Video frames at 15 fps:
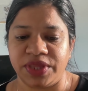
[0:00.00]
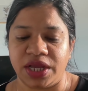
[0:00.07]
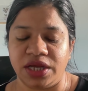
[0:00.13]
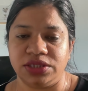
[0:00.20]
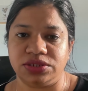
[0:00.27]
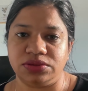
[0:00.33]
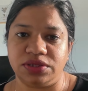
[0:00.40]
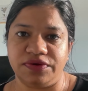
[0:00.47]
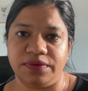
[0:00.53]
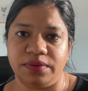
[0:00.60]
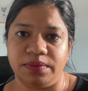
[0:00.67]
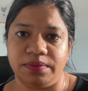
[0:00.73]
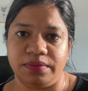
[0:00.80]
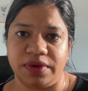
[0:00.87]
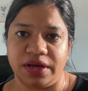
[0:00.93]
So
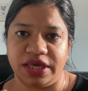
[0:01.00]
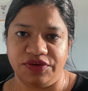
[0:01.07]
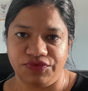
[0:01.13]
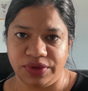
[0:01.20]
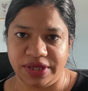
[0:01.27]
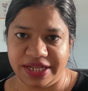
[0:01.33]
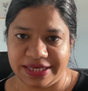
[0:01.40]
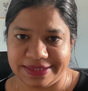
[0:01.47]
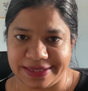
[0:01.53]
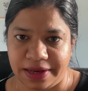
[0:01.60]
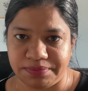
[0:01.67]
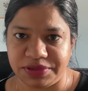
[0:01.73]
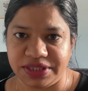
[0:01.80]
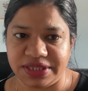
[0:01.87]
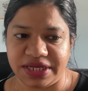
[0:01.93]
the give you an
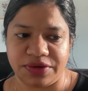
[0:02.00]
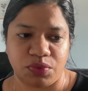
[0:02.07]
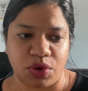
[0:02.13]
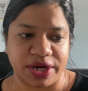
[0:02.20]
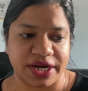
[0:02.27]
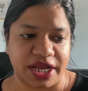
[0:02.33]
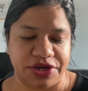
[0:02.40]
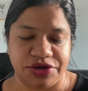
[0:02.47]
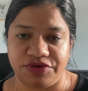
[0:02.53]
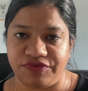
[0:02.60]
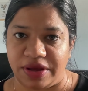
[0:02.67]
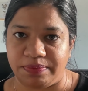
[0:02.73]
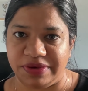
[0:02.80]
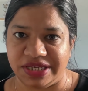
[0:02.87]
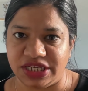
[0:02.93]
example that what kind of
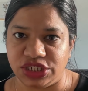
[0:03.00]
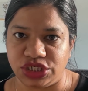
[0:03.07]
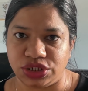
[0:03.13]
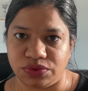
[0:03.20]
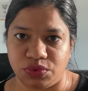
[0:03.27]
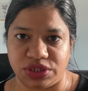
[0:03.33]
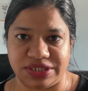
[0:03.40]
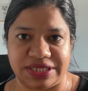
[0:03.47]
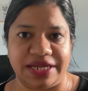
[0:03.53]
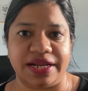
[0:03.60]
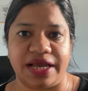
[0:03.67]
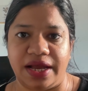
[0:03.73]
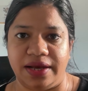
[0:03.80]
application was that.